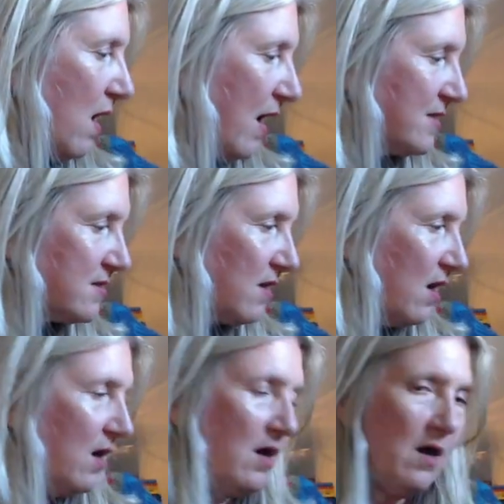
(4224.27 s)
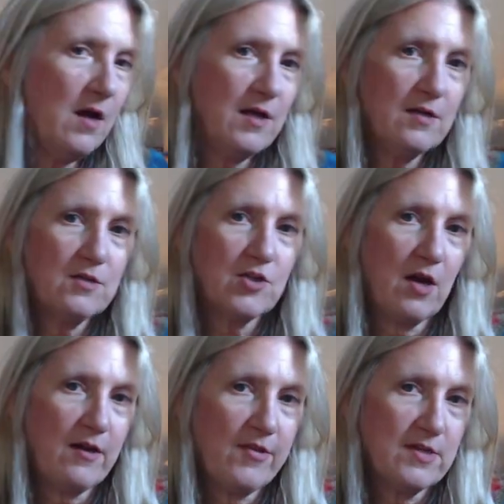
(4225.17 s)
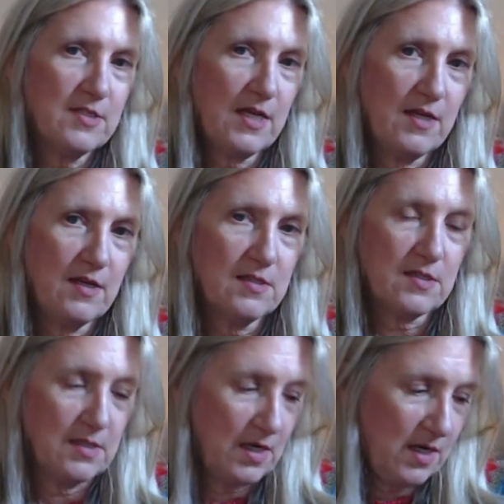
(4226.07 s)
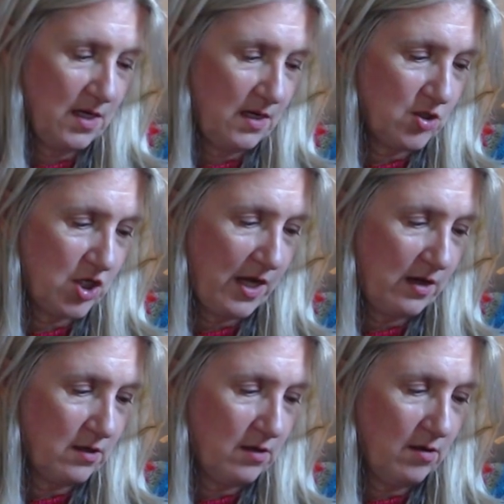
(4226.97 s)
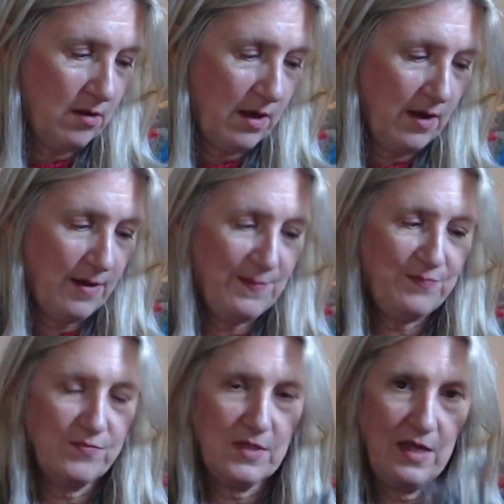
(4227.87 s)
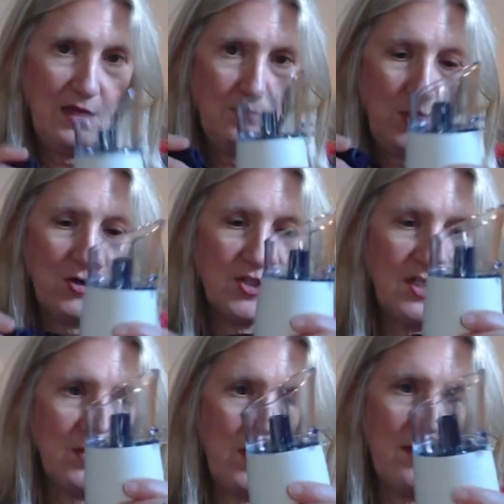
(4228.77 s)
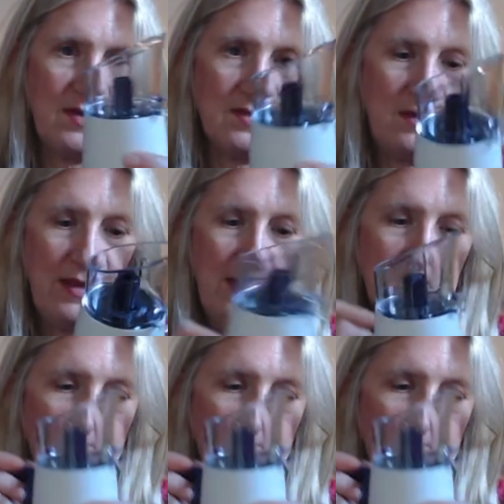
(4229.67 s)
I saw on Jonathan Day's knitting channel, um, he had purchased one of these little handy